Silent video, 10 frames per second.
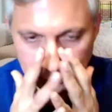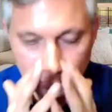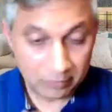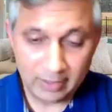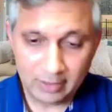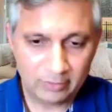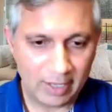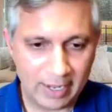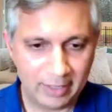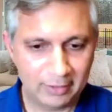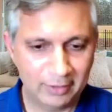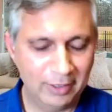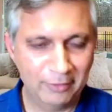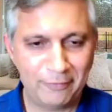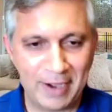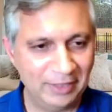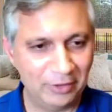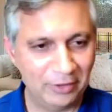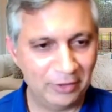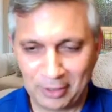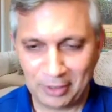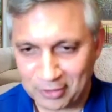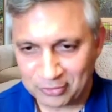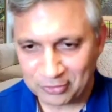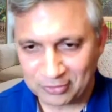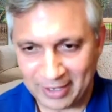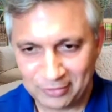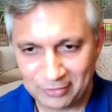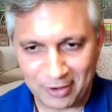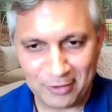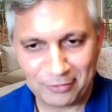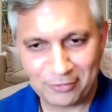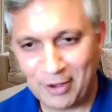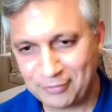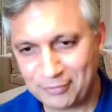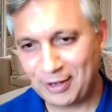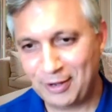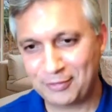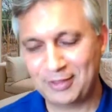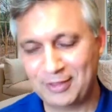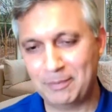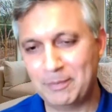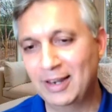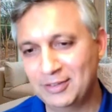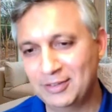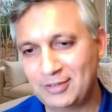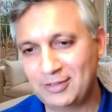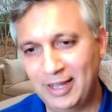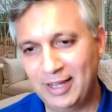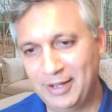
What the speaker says: sounds like it's like finding the Goldilocks size of that balance.